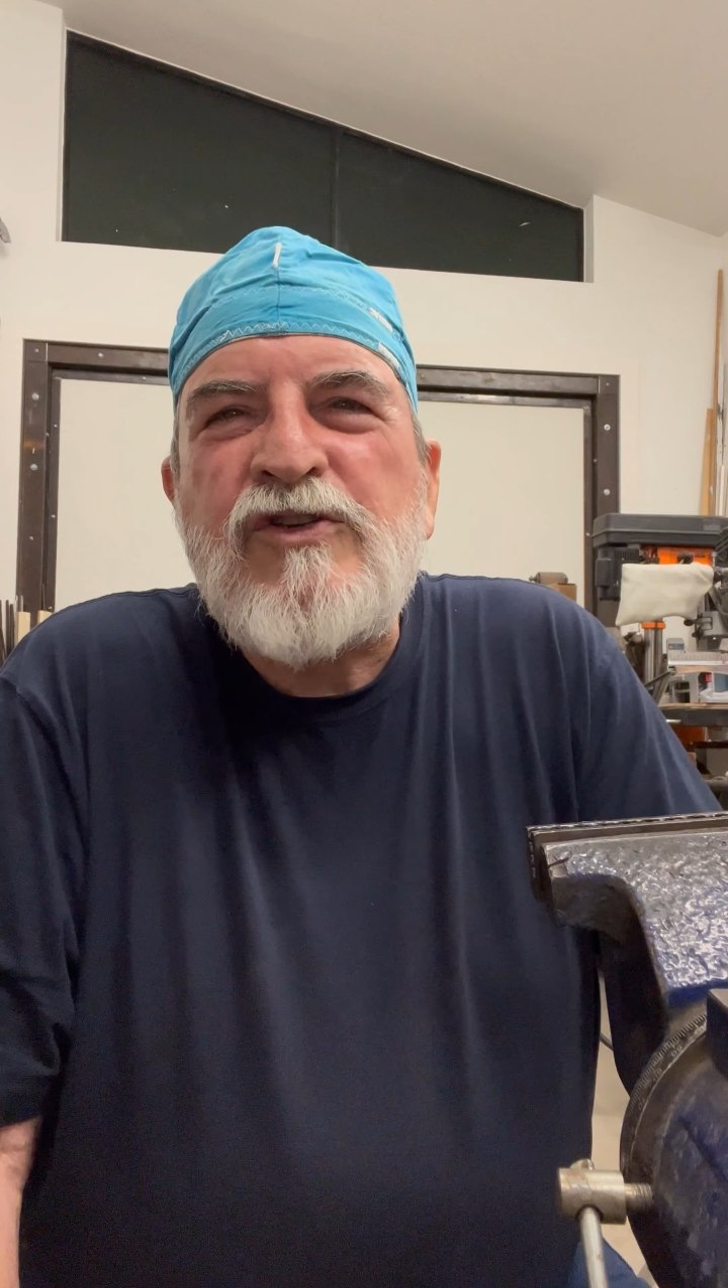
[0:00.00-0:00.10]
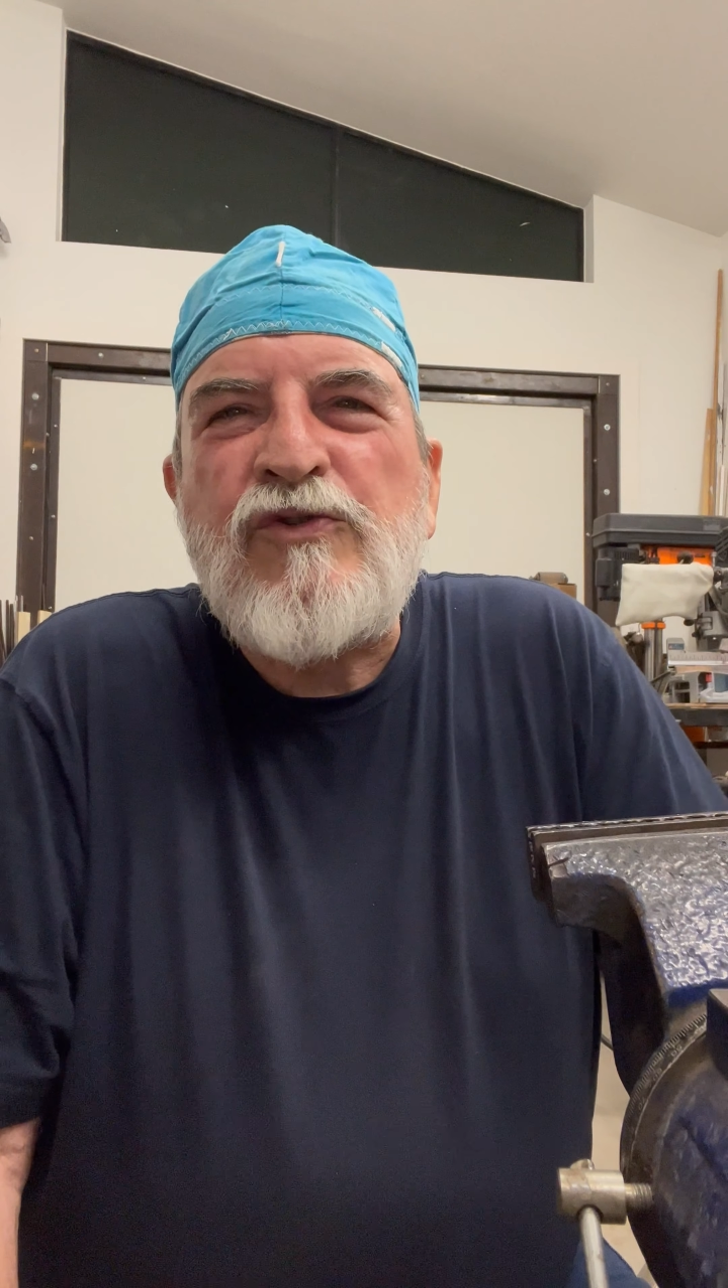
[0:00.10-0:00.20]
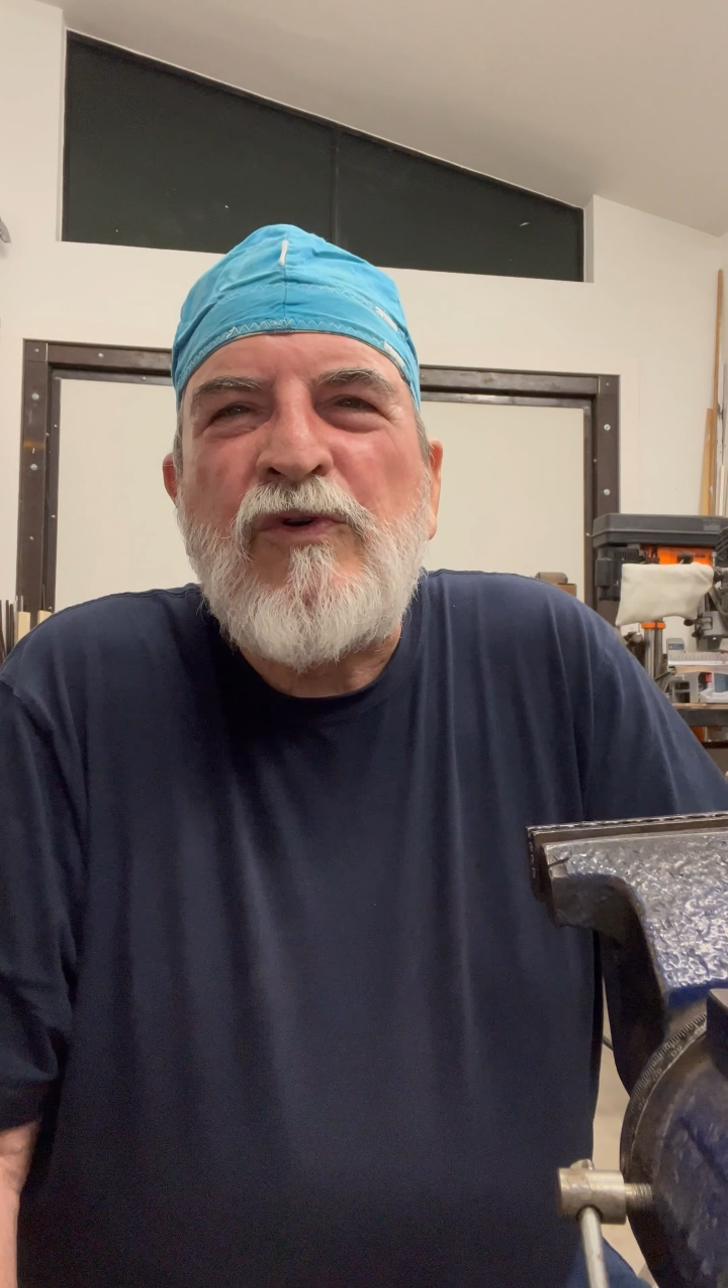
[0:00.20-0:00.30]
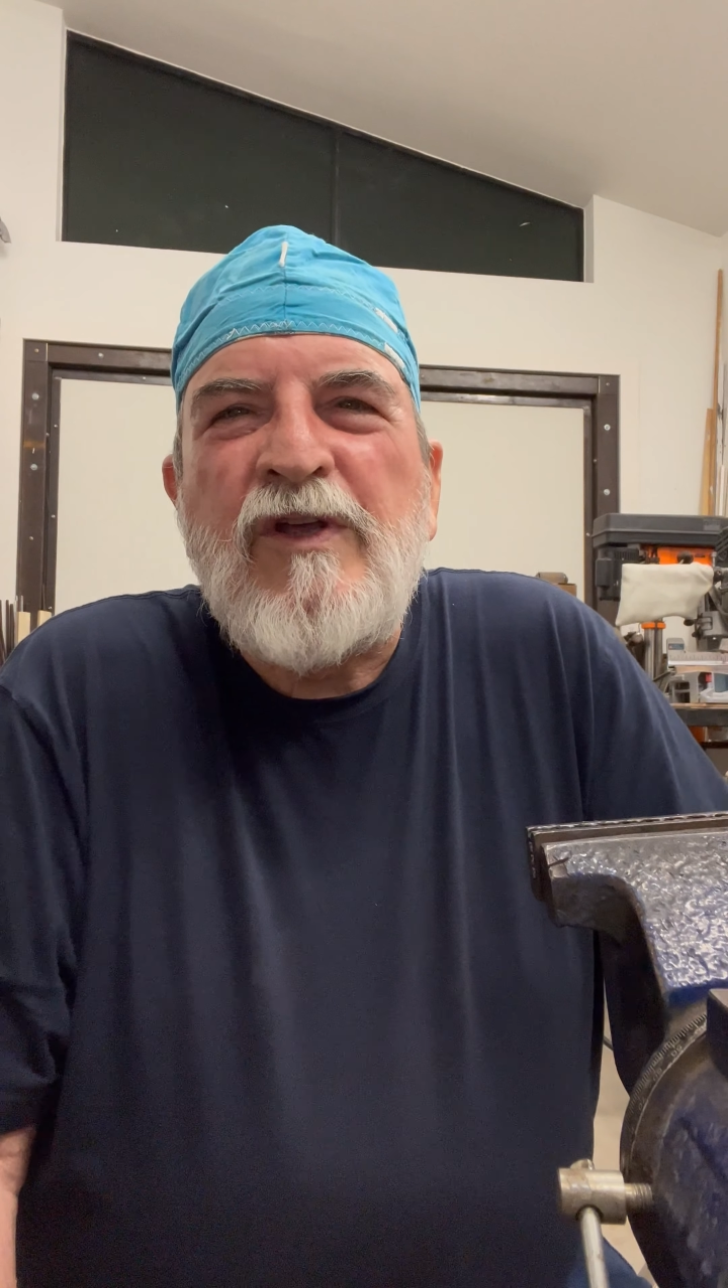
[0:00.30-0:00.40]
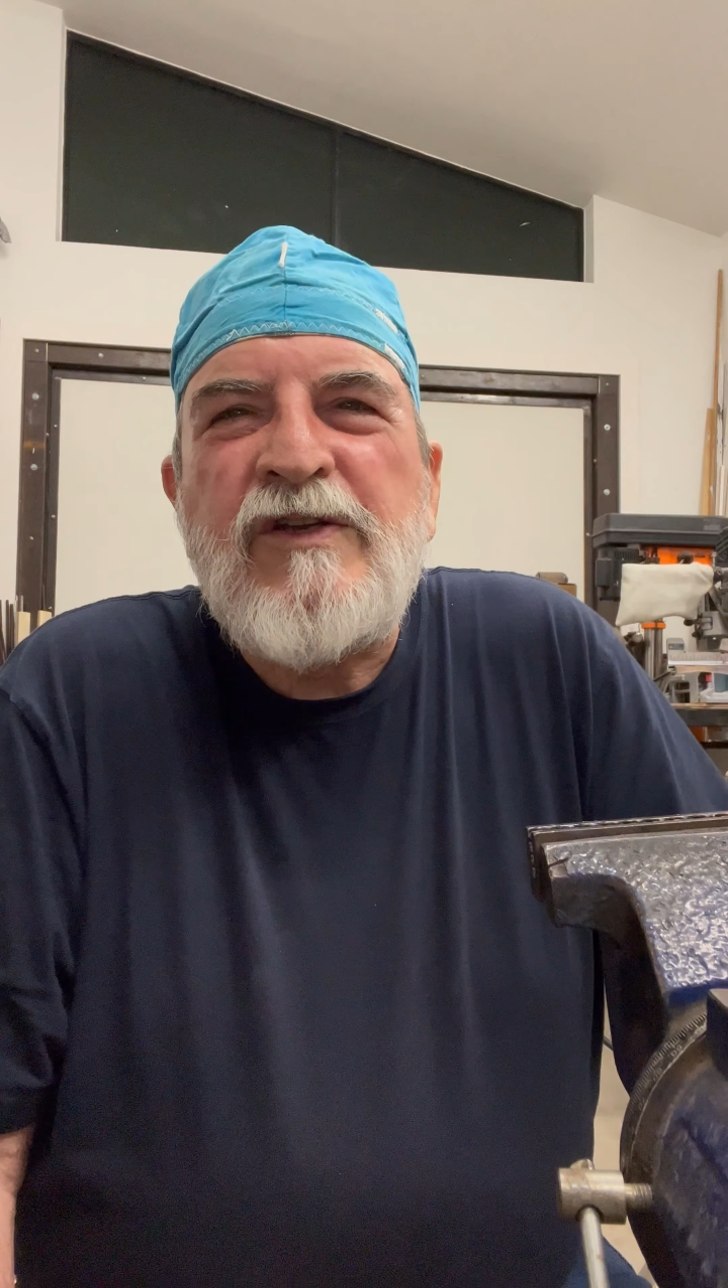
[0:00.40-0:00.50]

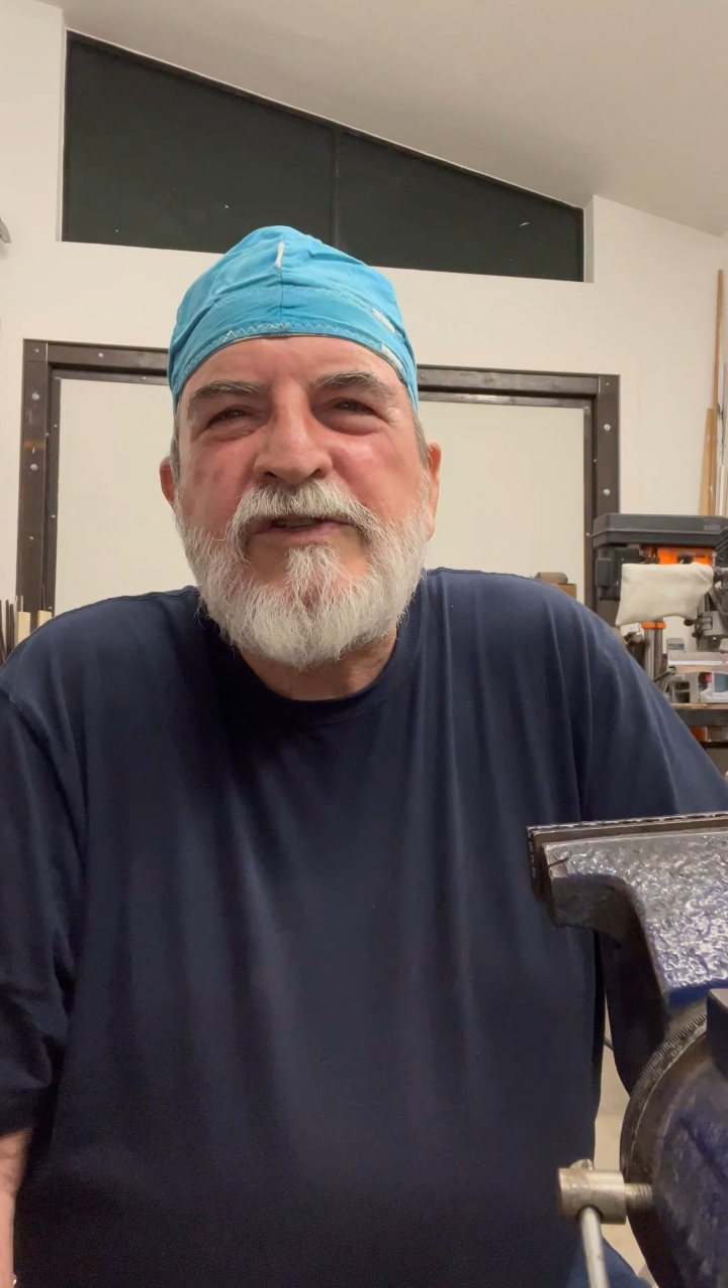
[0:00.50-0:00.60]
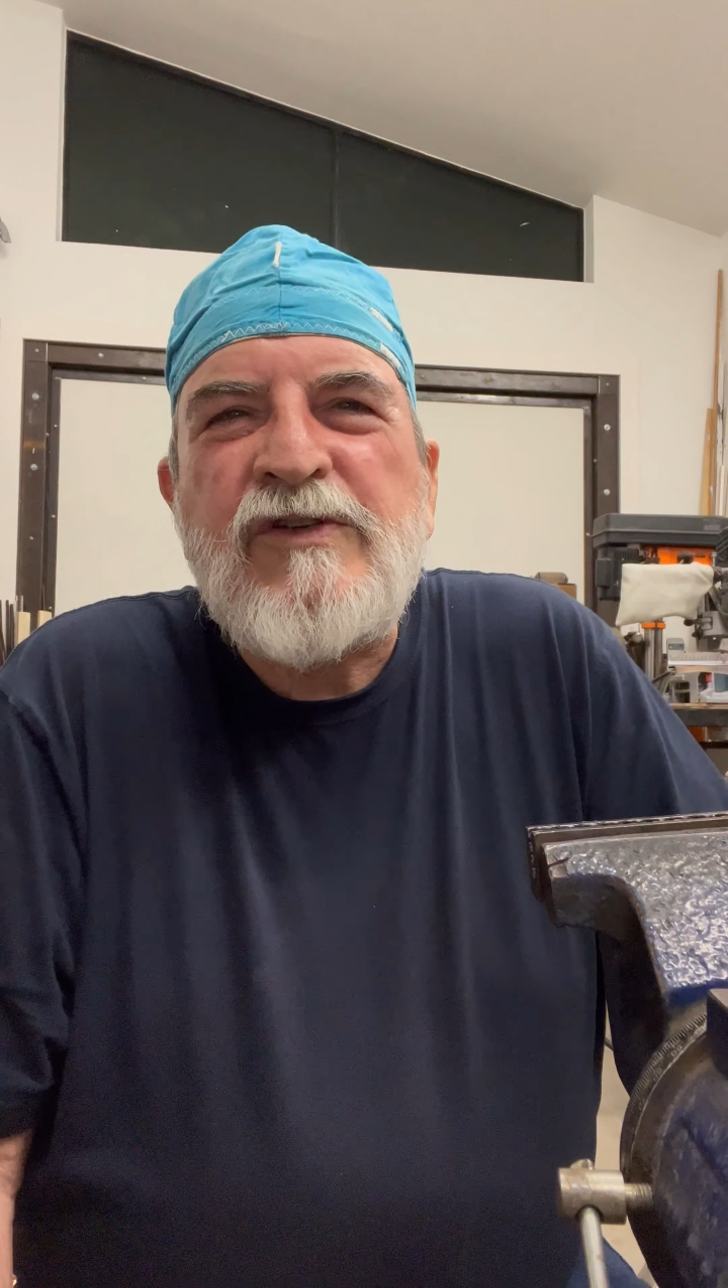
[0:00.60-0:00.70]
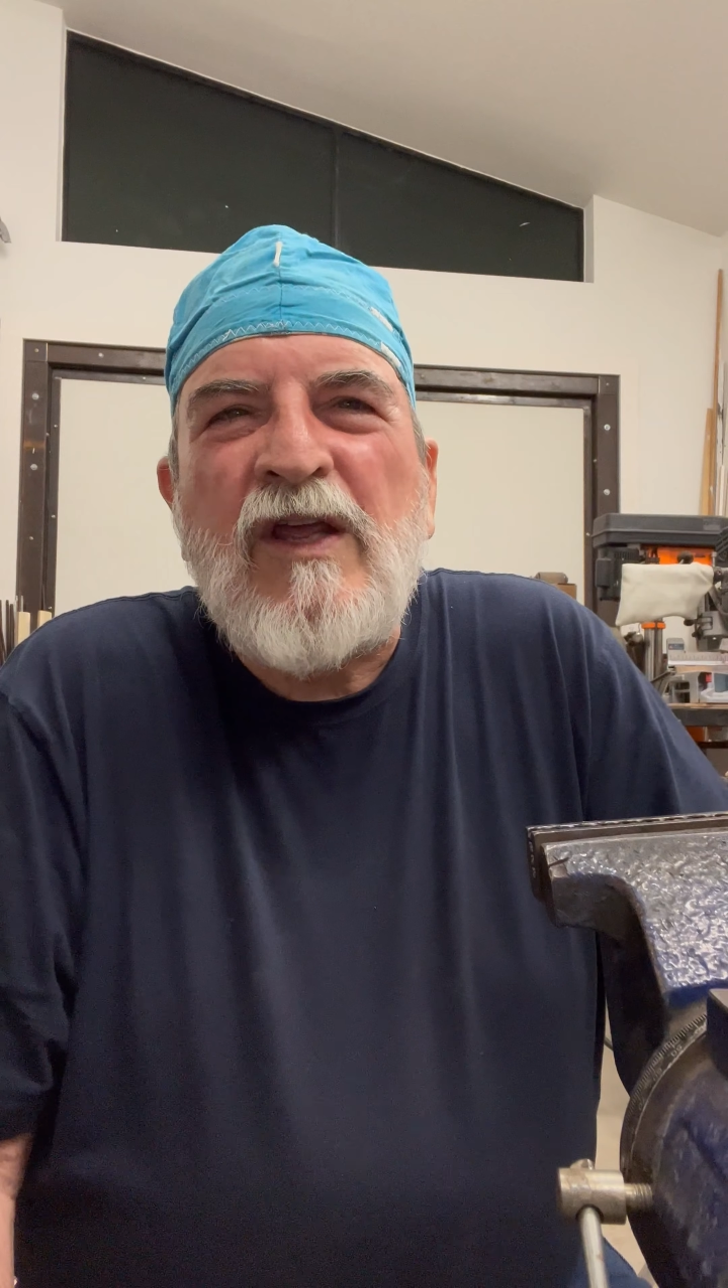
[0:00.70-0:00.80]
joints